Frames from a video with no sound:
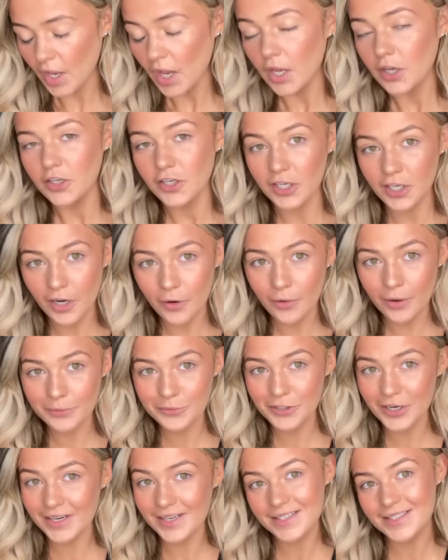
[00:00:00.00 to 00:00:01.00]
You know what I'm
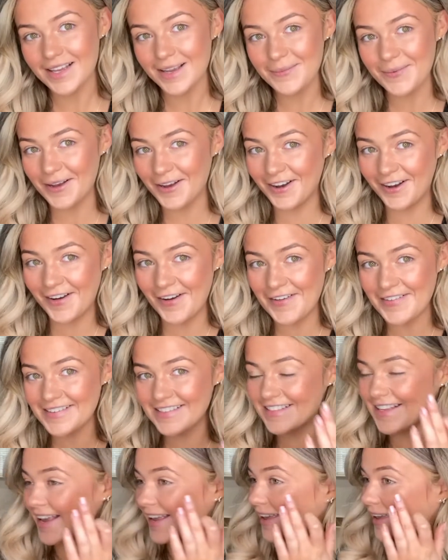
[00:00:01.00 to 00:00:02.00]
trying to say, but I can't
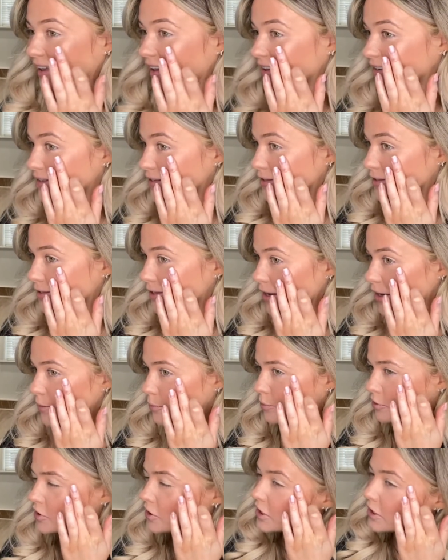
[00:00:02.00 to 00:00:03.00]
say it. So
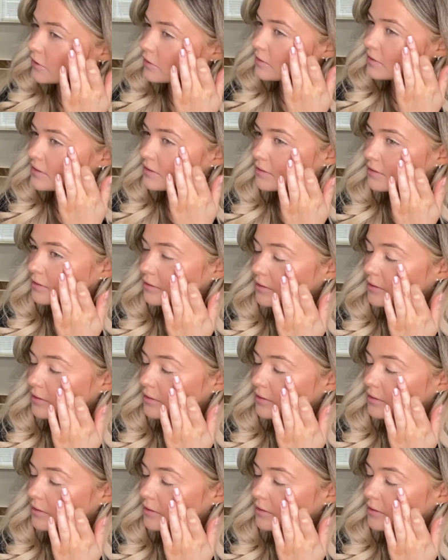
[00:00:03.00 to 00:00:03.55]
protrudes.